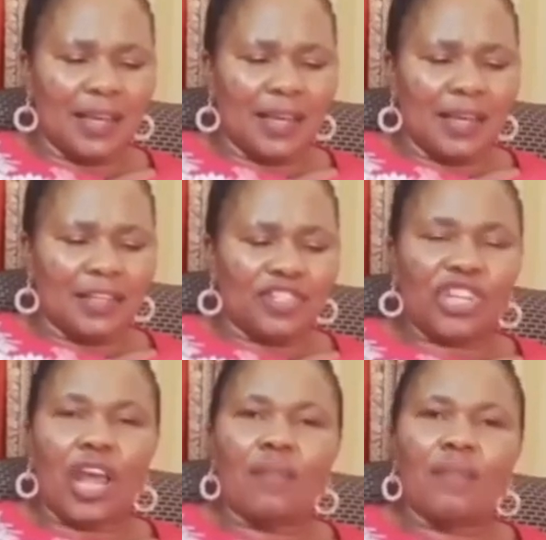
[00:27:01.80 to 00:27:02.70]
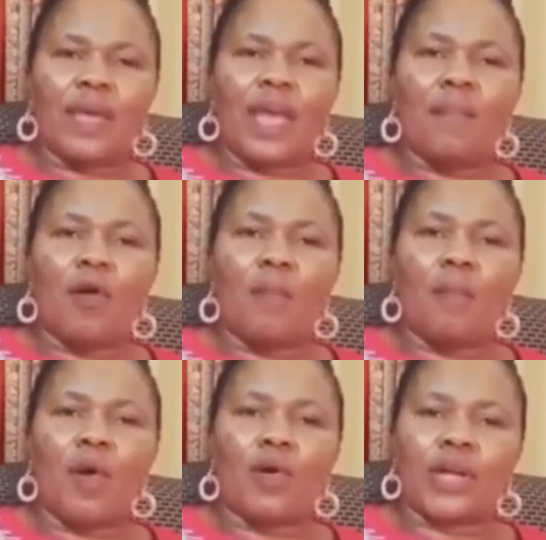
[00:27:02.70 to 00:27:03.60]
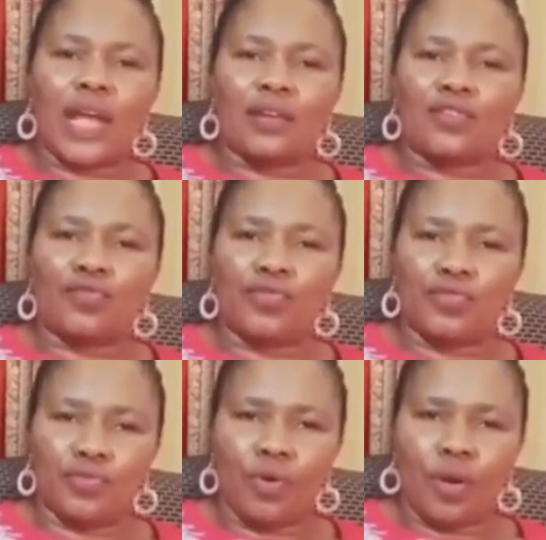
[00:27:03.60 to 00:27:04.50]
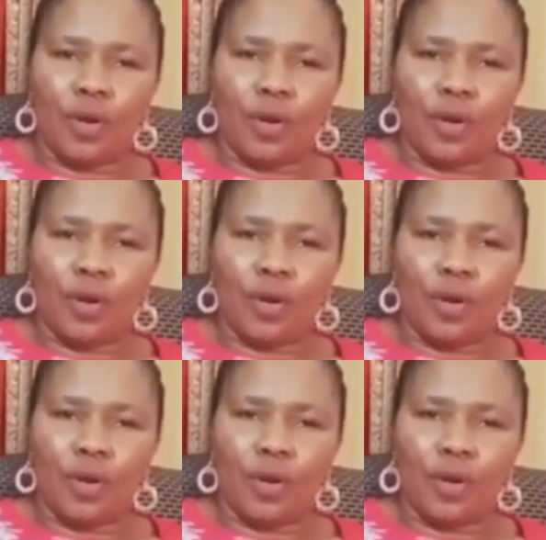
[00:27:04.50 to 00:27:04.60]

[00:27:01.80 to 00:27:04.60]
shall be a memorial to you,